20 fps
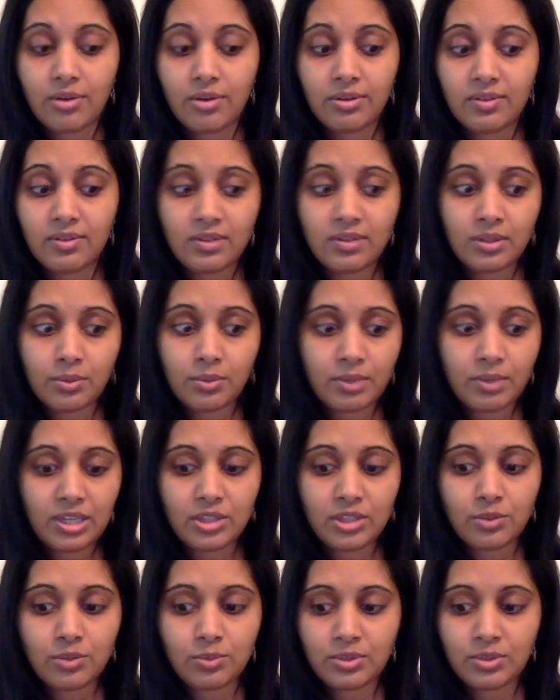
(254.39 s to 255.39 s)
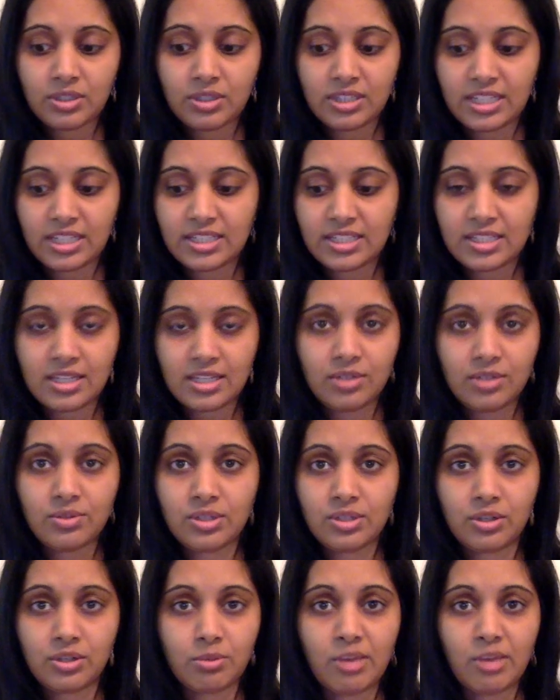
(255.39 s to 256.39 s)
or even the way you would, let's say,
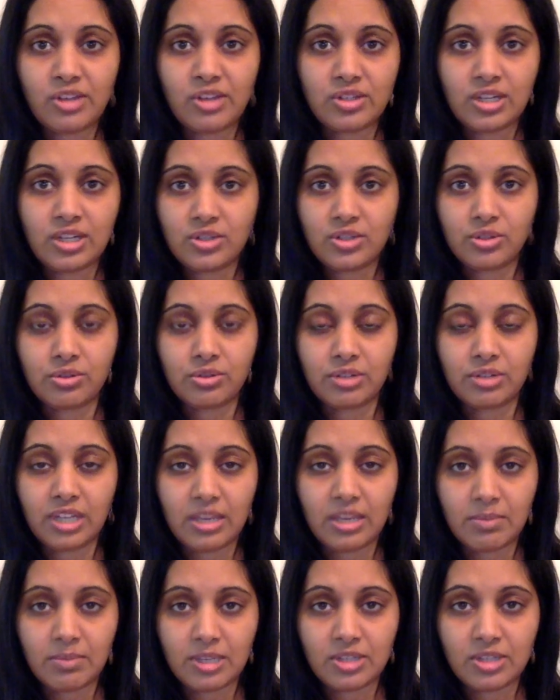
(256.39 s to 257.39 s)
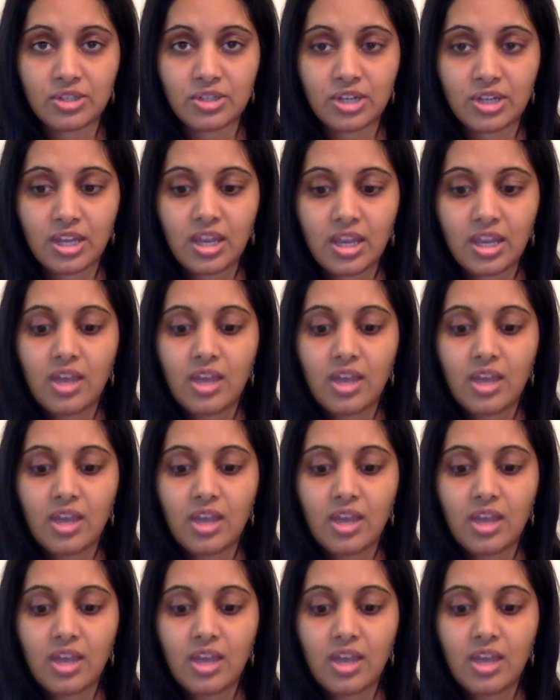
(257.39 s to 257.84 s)
using your imagination or an image.